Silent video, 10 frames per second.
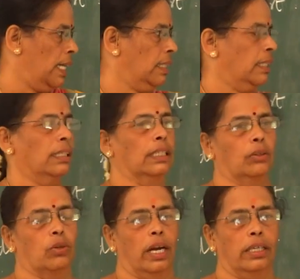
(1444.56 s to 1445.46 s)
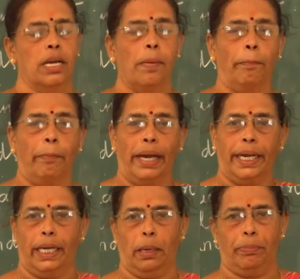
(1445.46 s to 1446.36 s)
And third one,
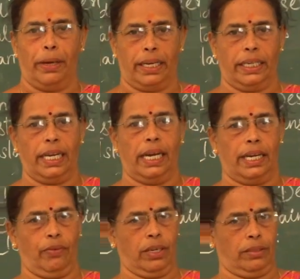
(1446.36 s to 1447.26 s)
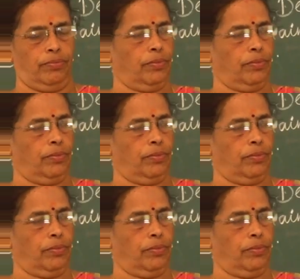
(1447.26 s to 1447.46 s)
many perennial river.